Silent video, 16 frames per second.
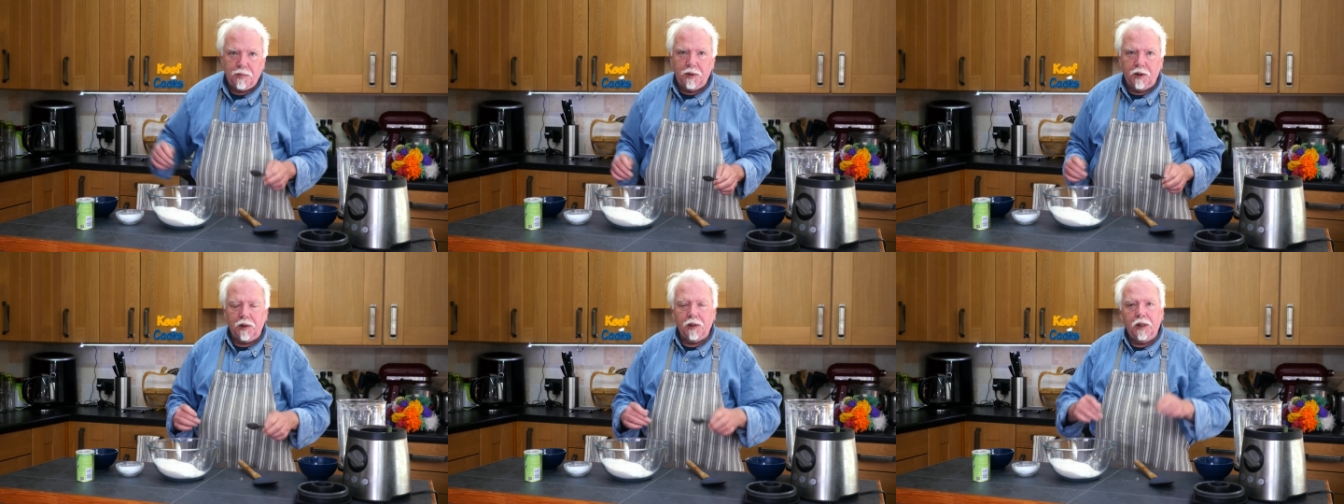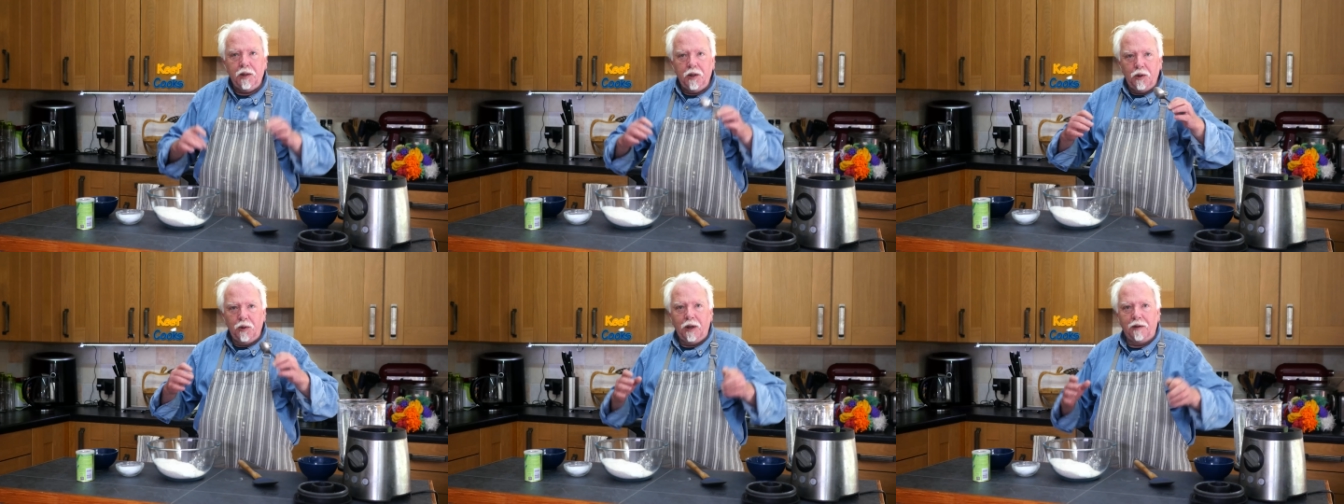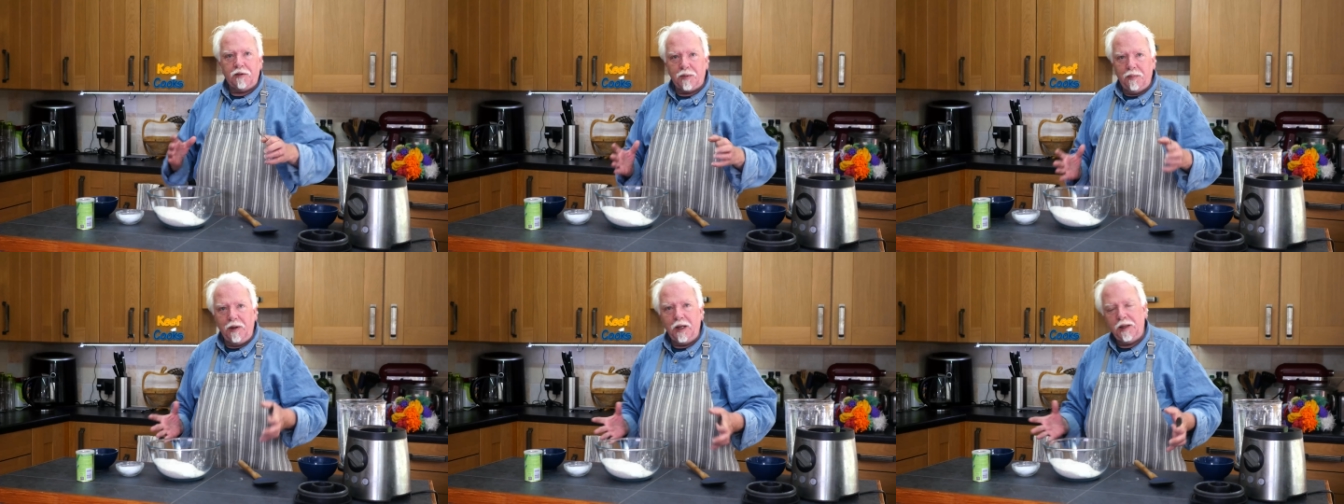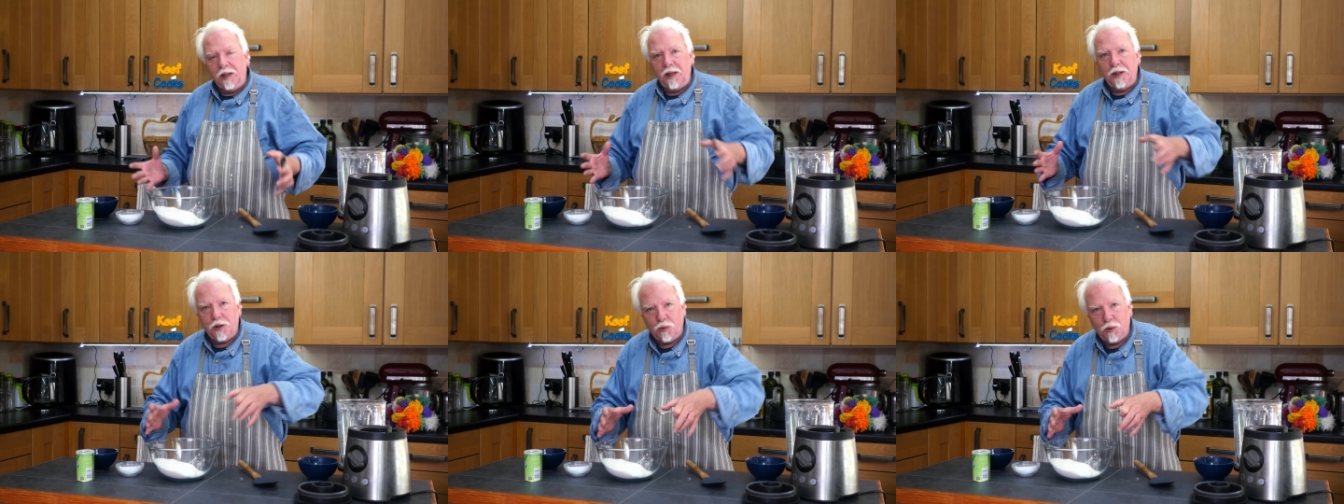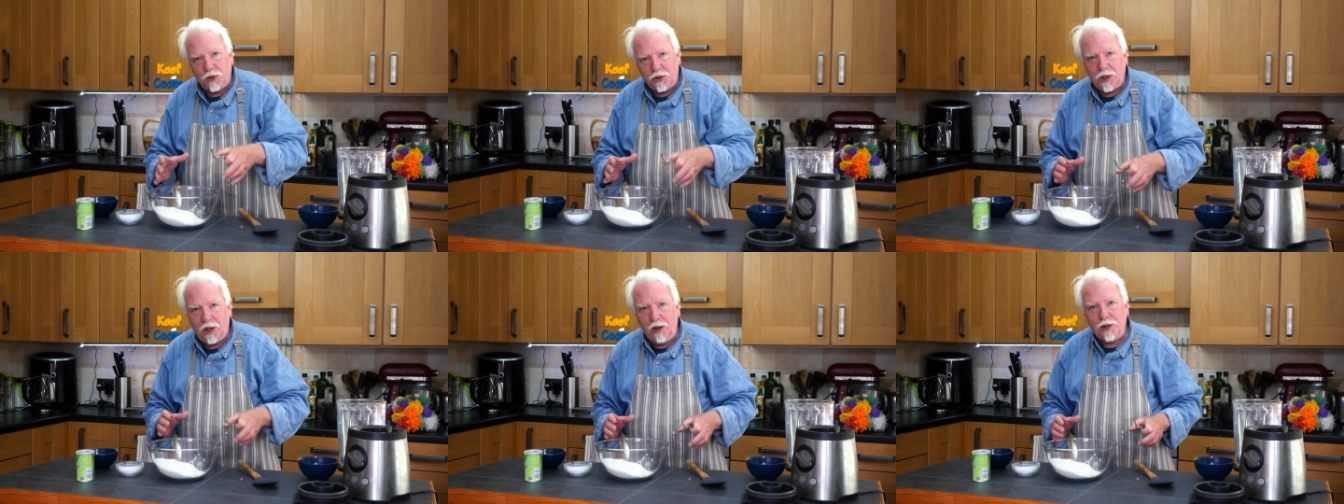but you have to make that into a
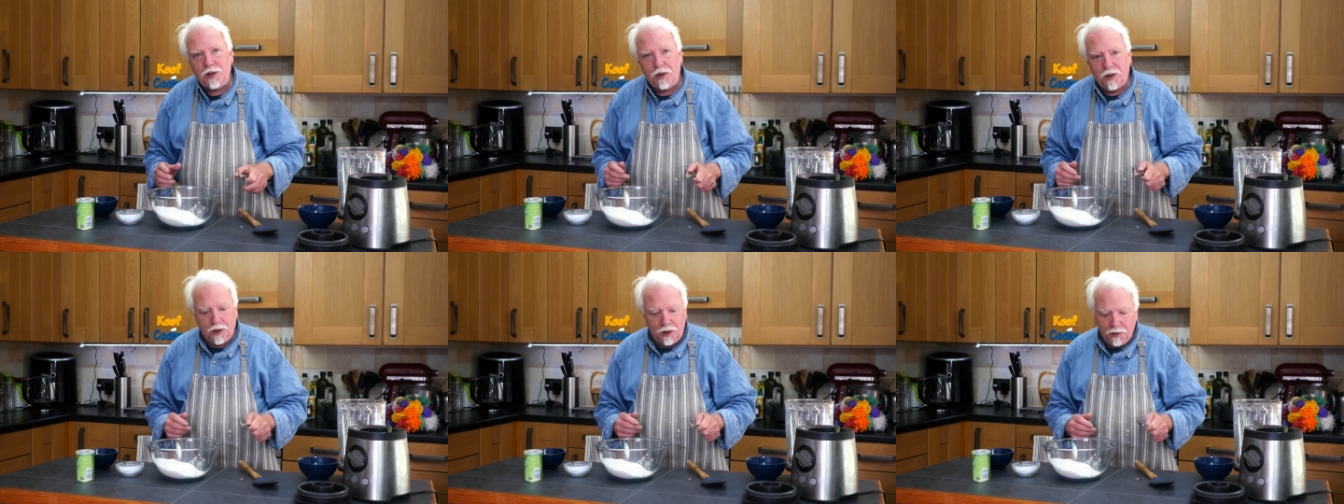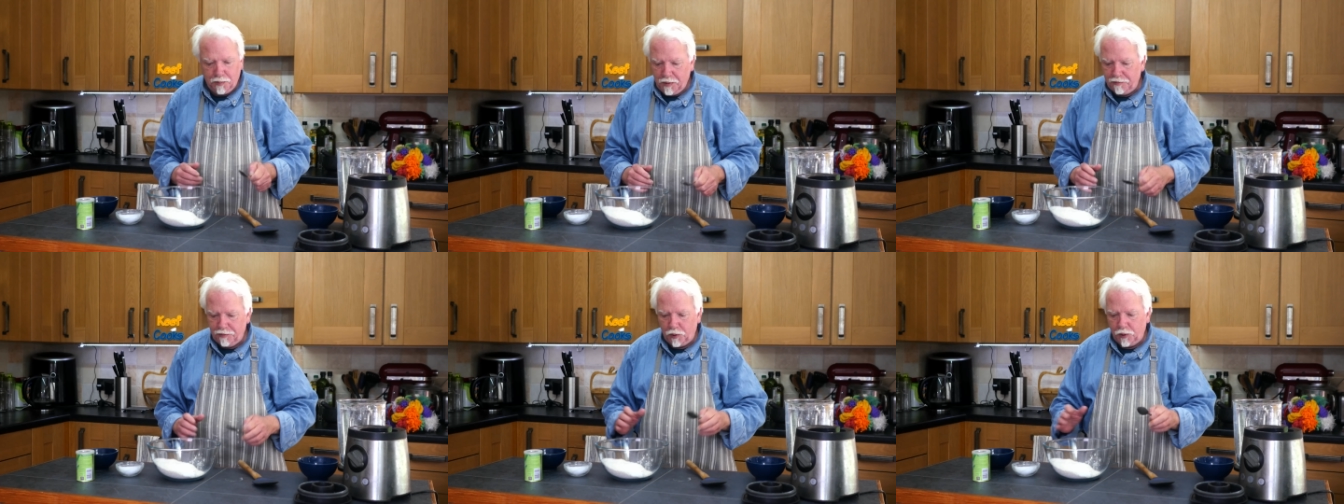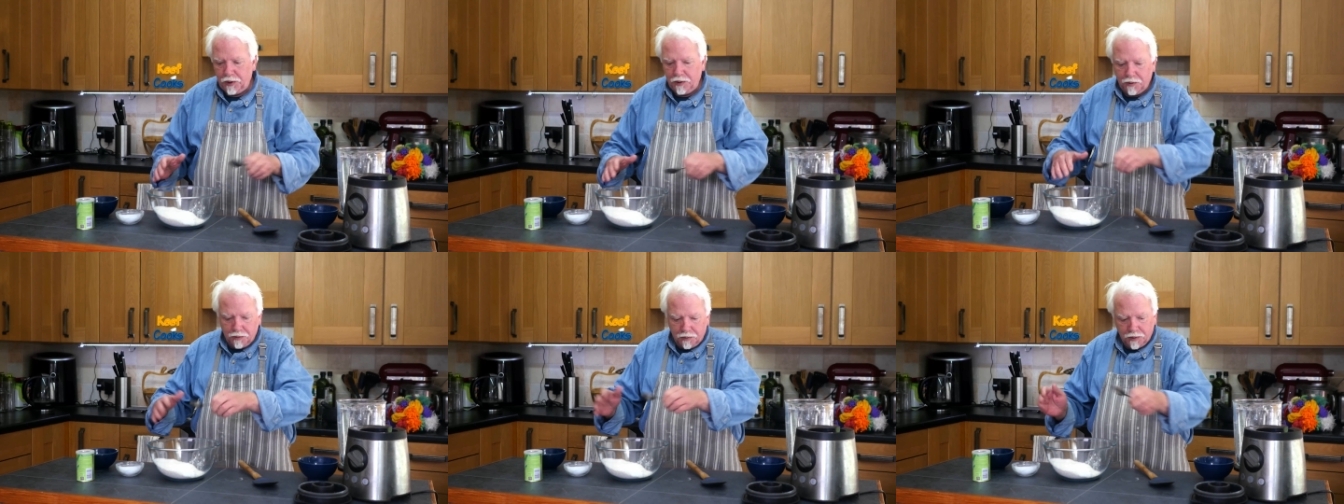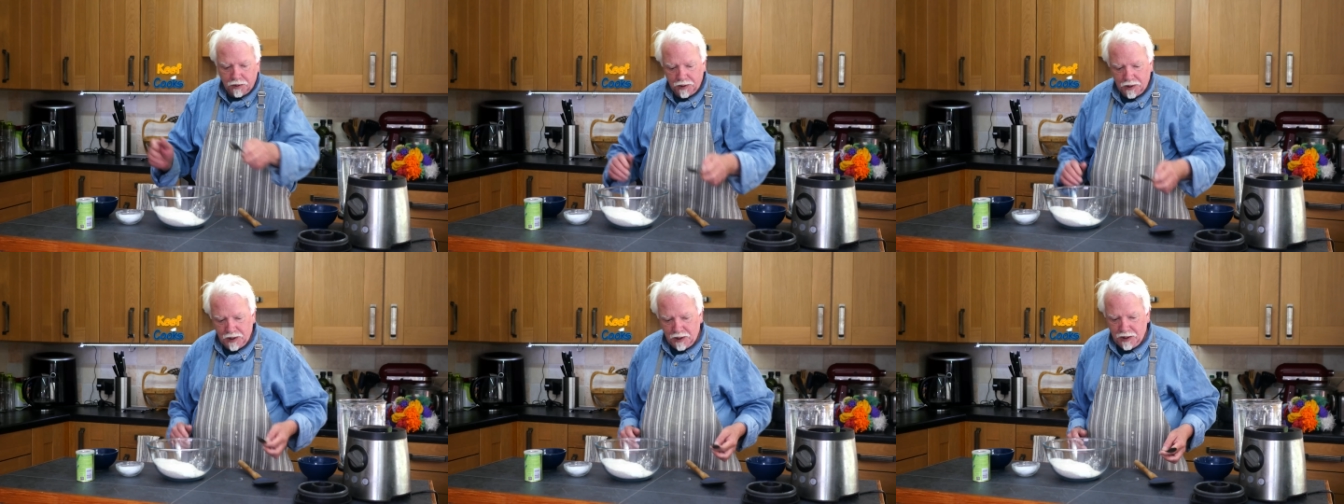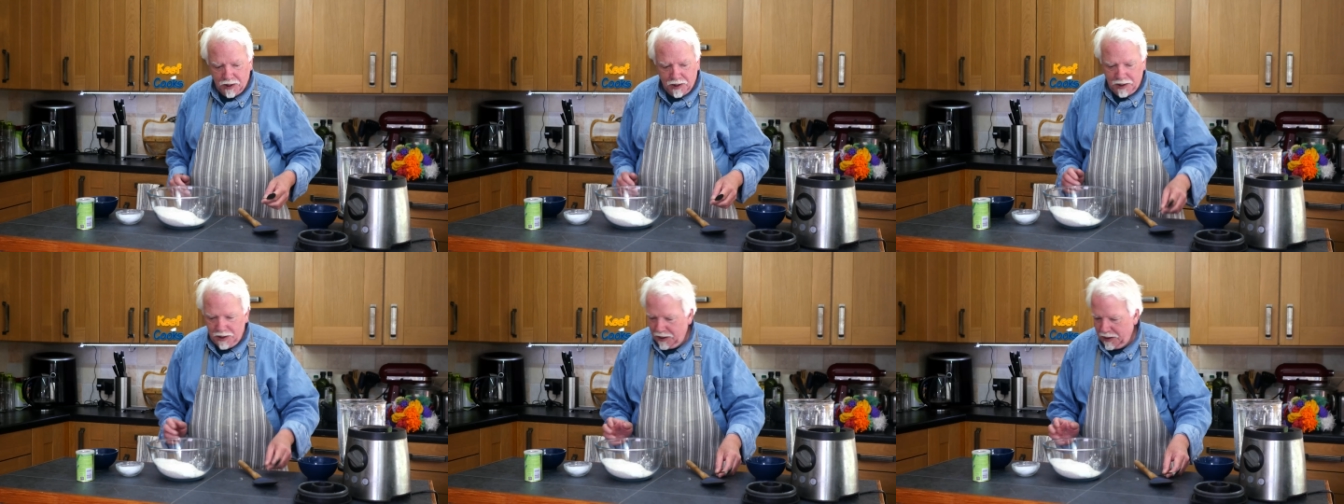starter before you
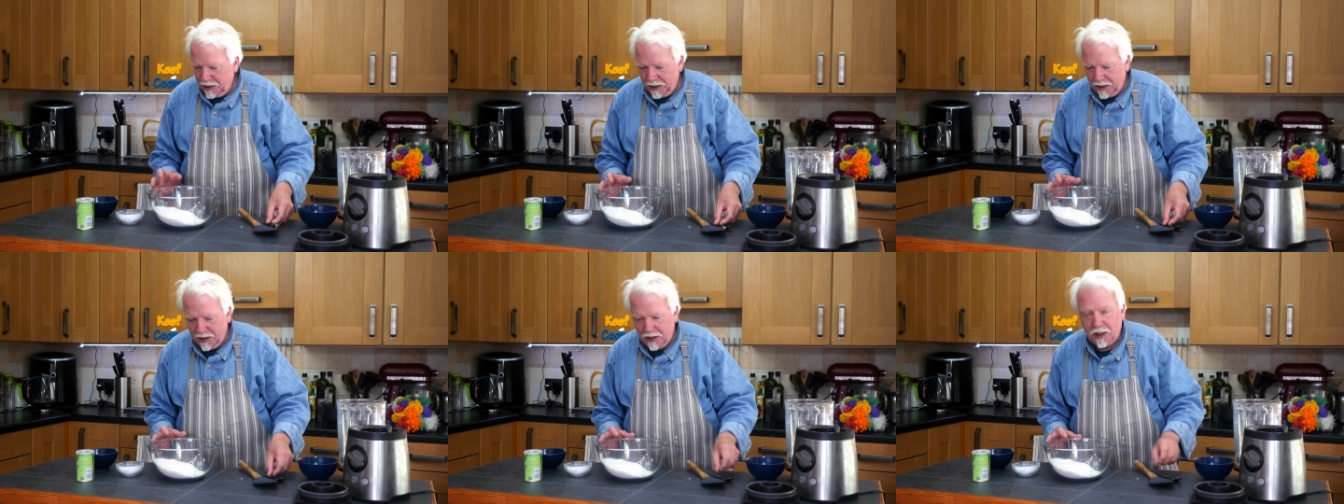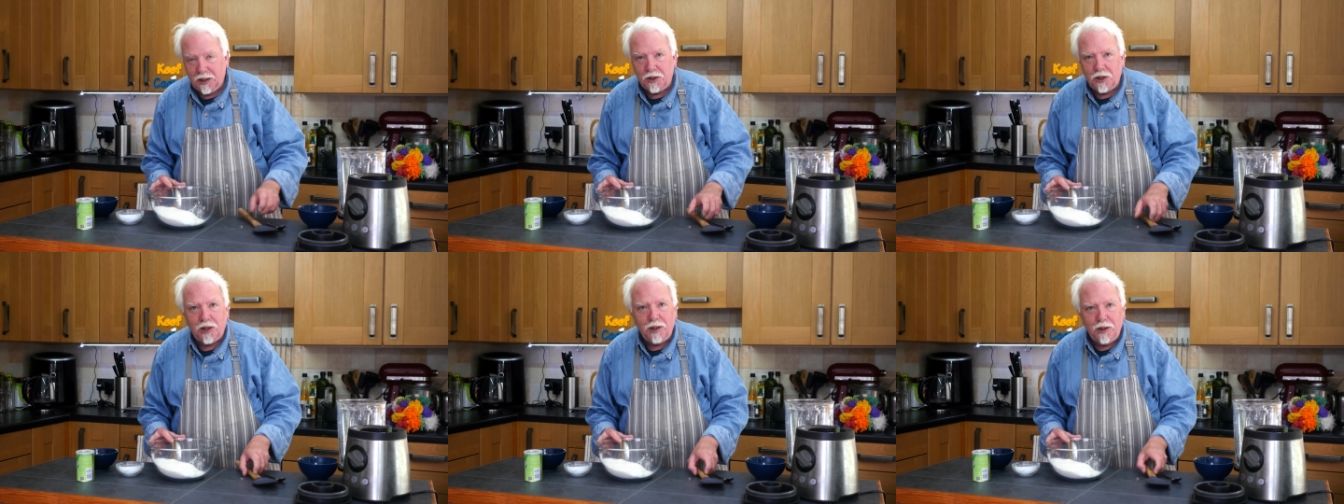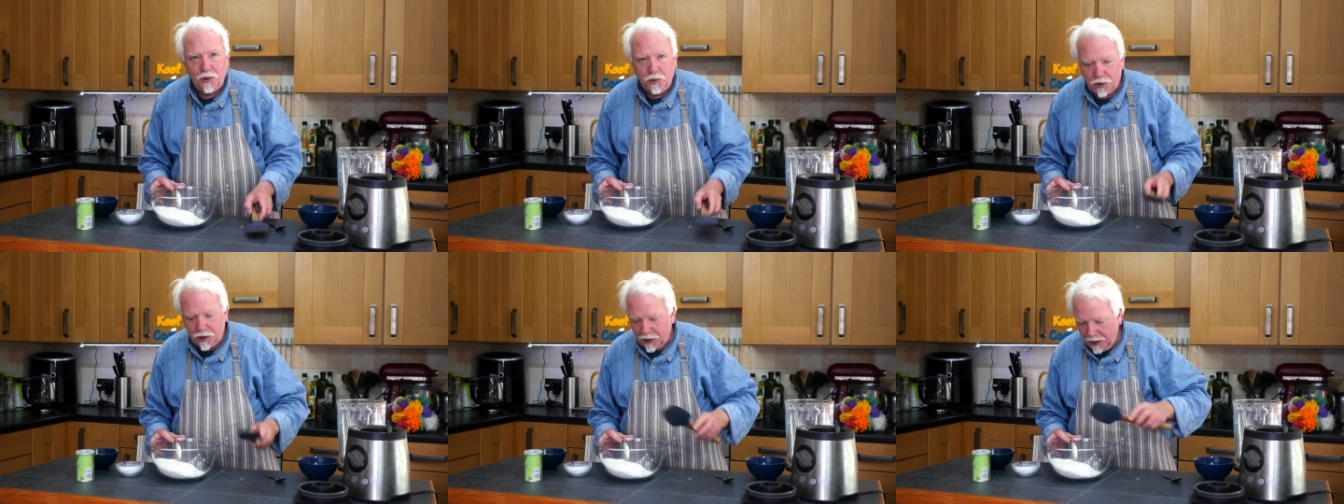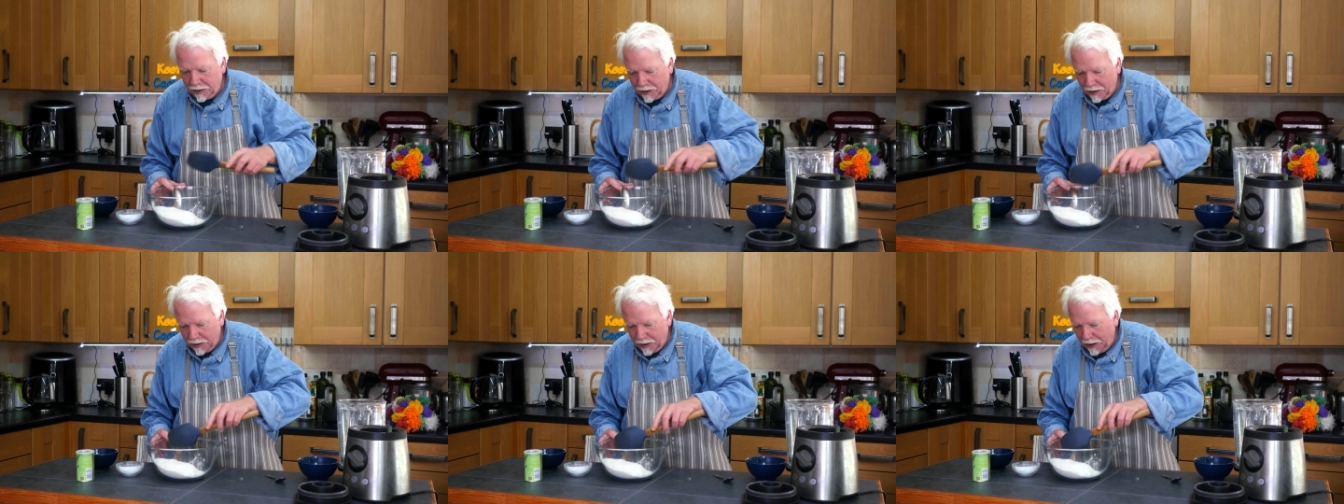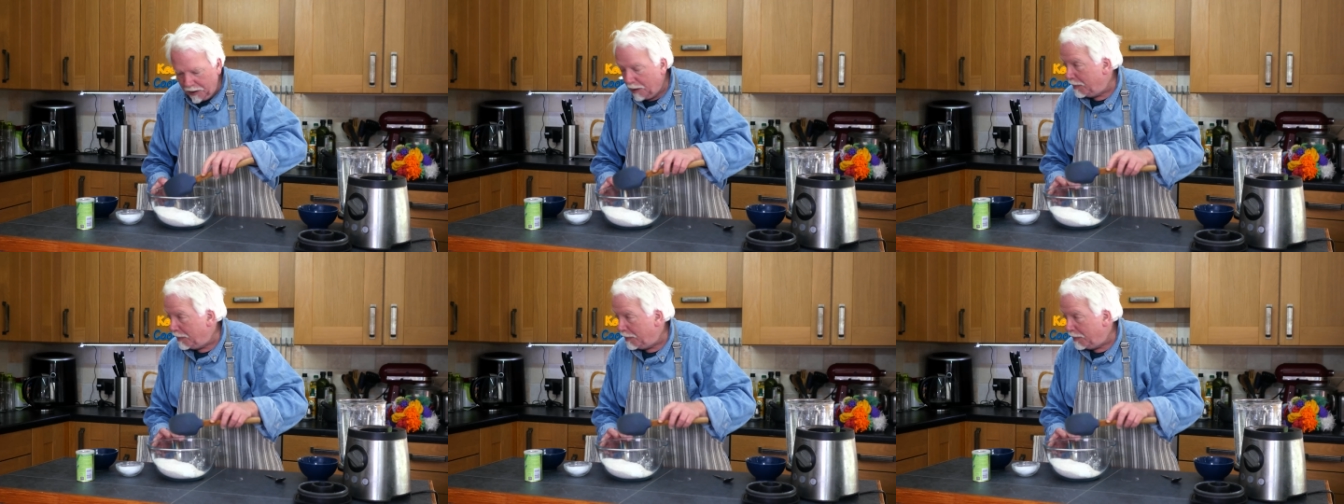actually use it in the